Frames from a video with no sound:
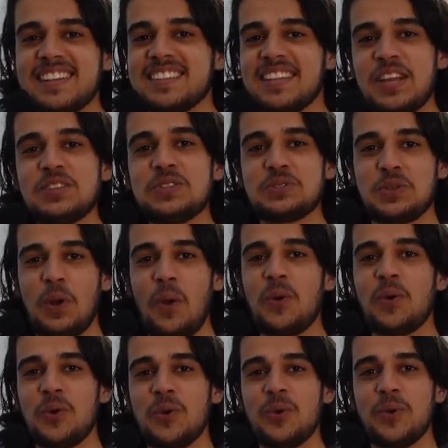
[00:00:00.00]
It's so
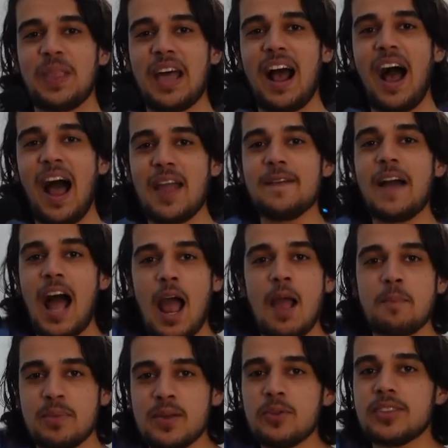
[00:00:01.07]
cool that I
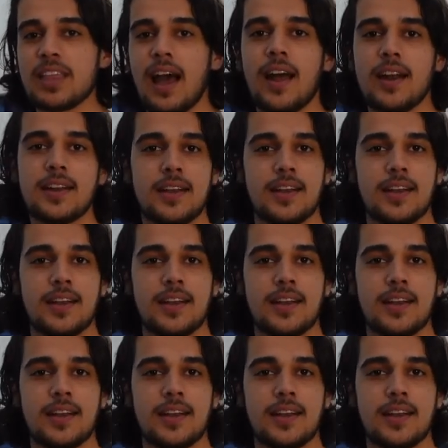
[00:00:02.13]
built that.